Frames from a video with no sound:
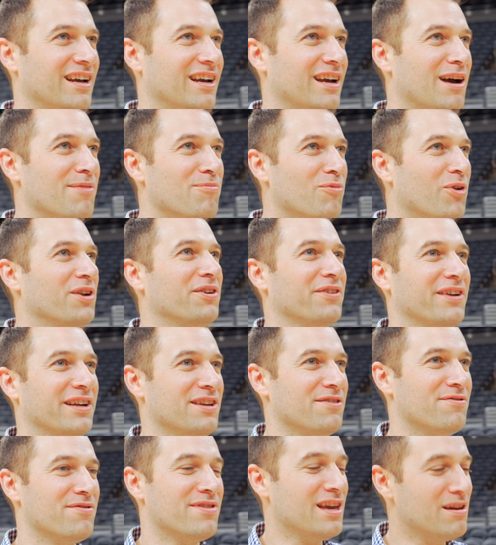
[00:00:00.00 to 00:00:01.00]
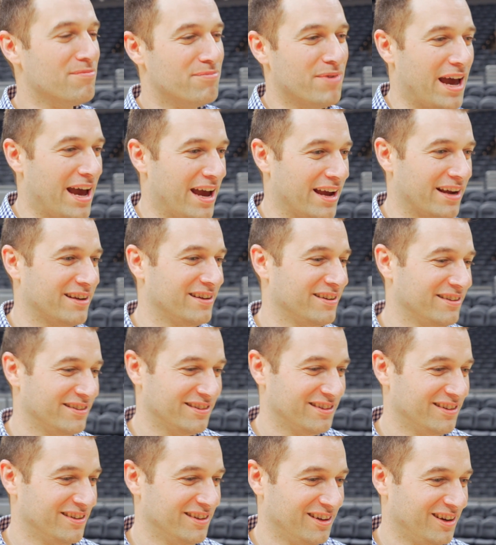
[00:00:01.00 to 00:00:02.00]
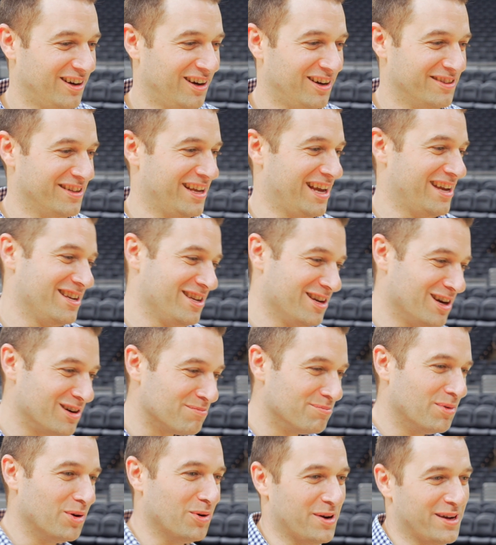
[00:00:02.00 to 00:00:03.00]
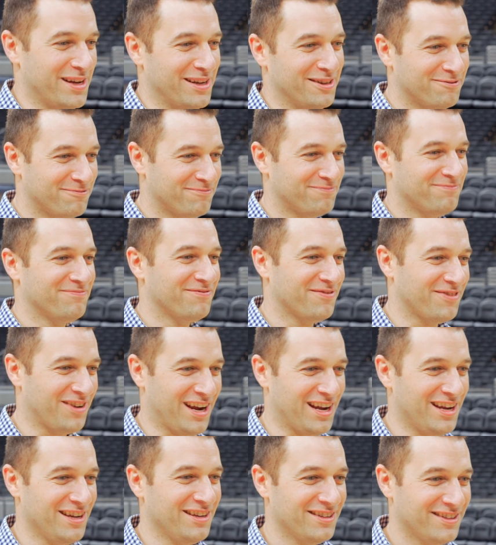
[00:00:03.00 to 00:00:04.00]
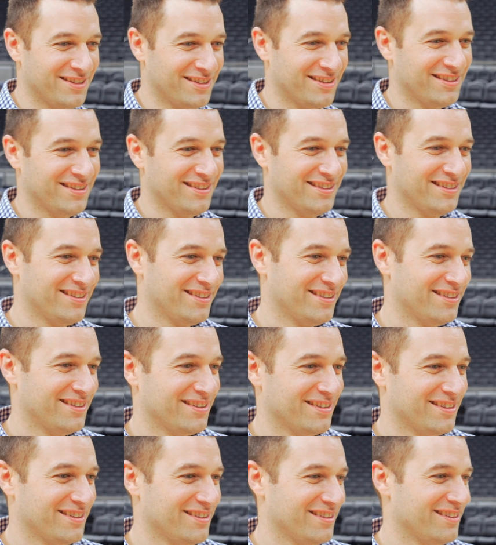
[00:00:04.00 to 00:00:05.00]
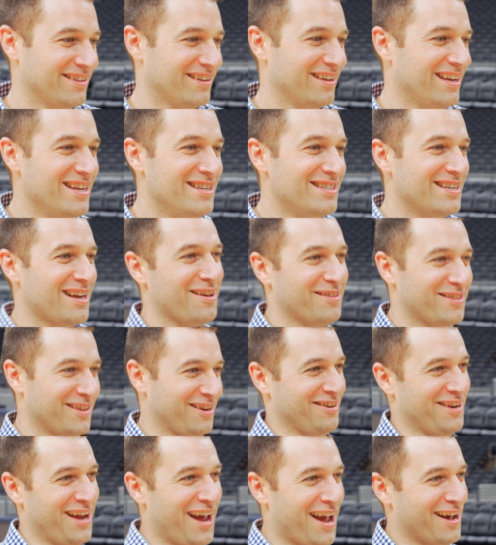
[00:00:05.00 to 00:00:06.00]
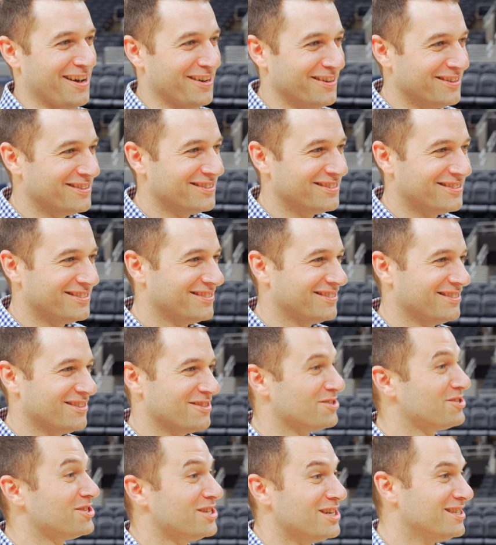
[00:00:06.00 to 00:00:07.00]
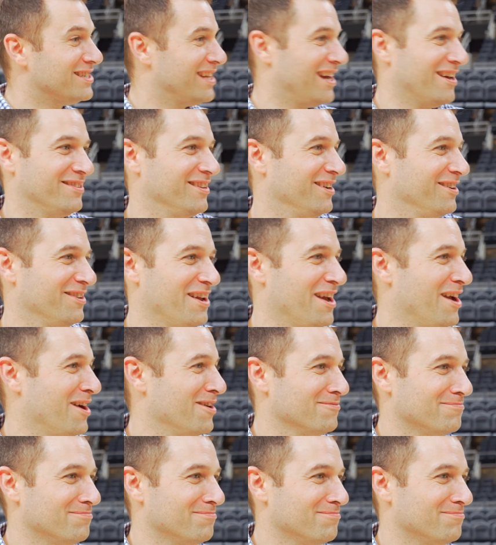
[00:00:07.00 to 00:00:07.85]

I'm wondering, you think back on that young boy, right? Mm-hmm. He's out there now. Yeah. She's out there now,